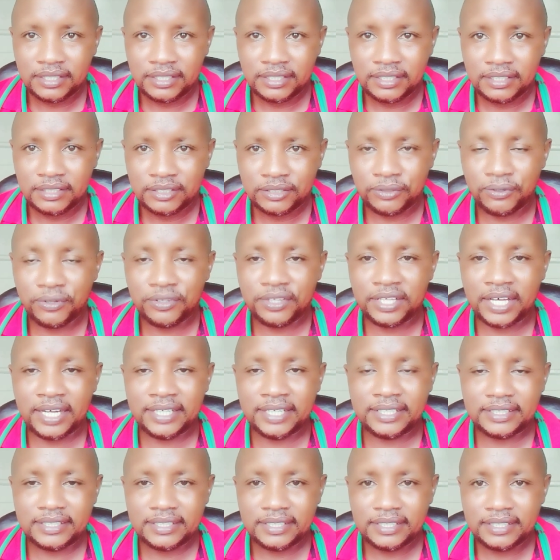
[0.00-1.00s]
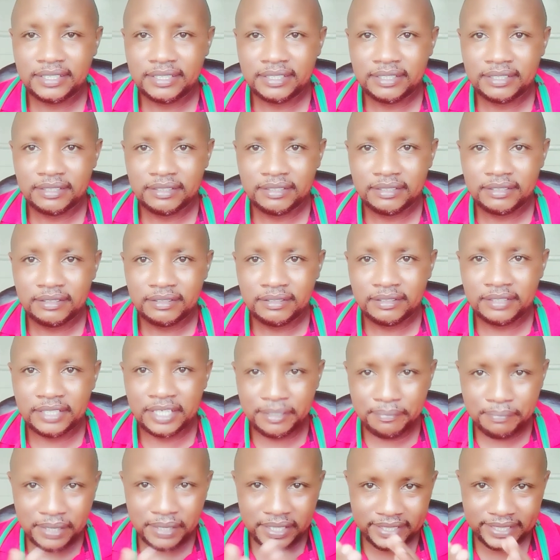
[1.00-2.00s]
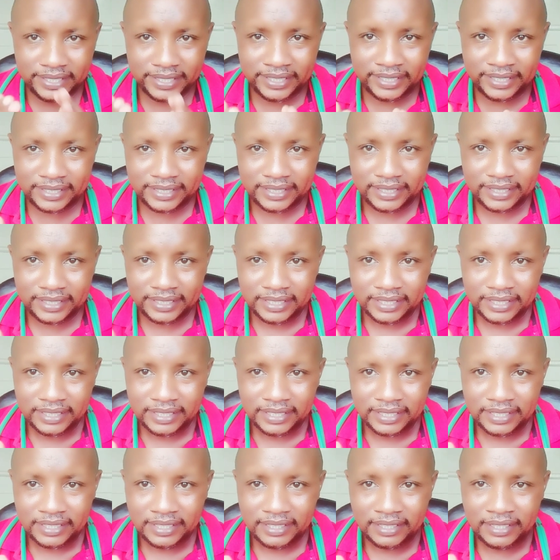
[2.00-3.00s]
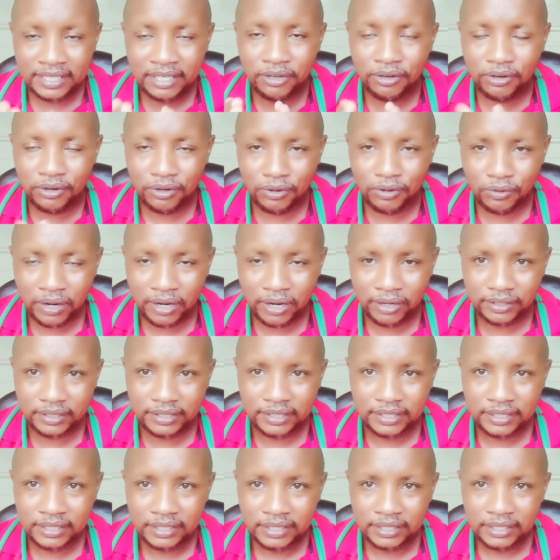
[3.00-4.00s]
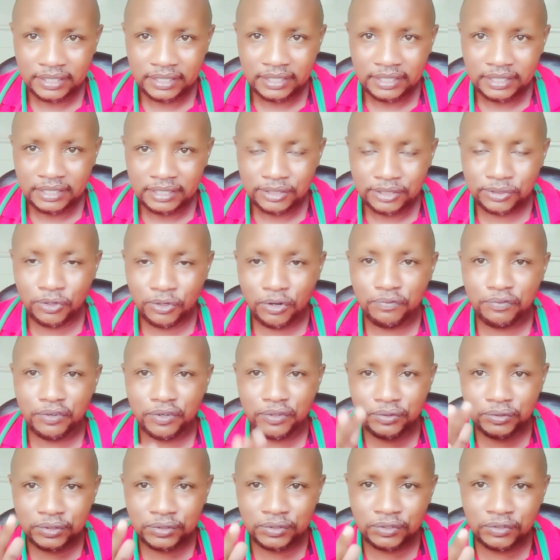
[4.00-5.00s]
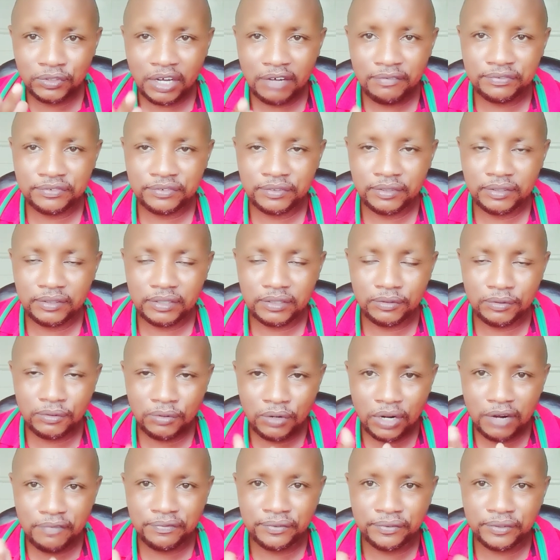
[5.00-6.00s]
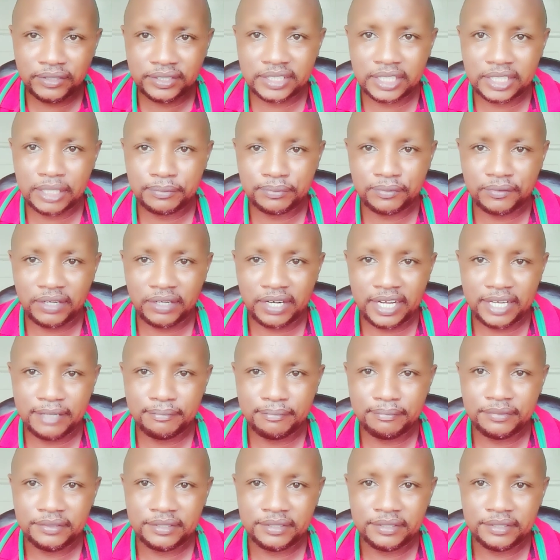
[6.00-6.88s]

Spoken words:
so that they may reach the whole world. So for those who have not subscribed,